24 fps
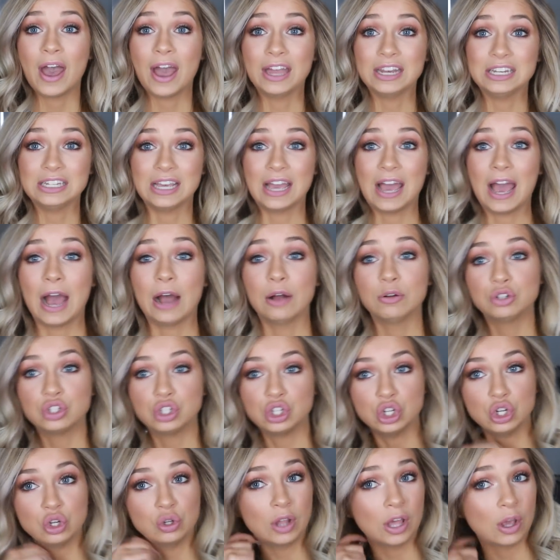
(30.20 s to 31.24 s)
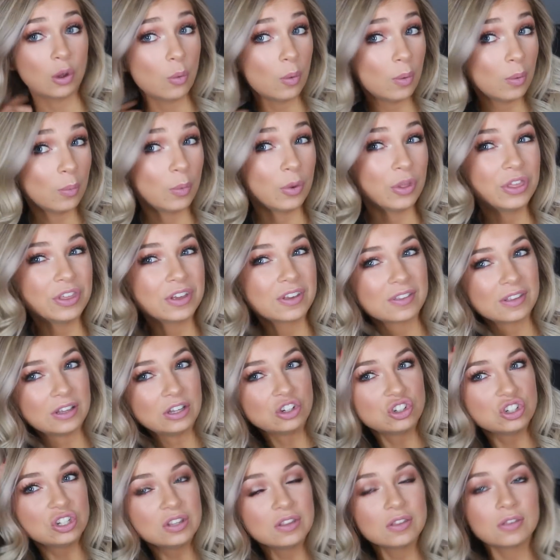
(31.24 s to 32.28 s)
idea how to. Like w with
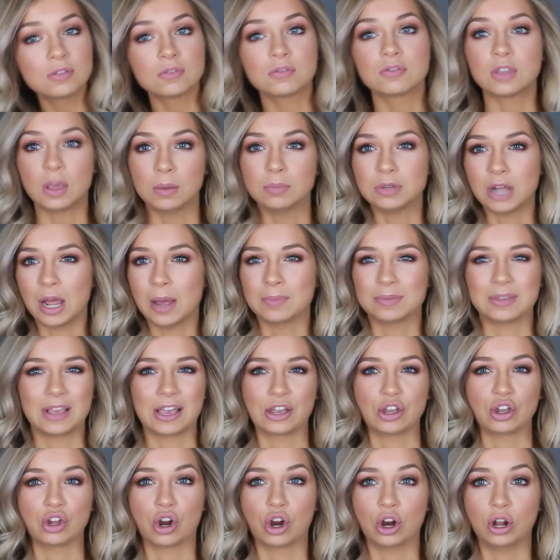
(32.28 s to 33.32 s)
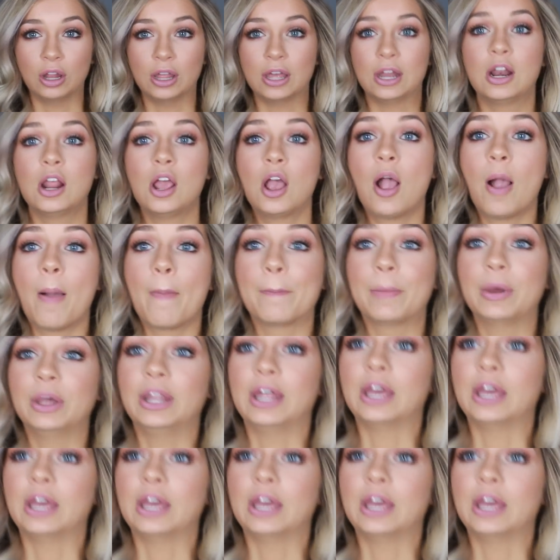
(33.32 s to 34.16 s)
extensions sometimes I can curl it, but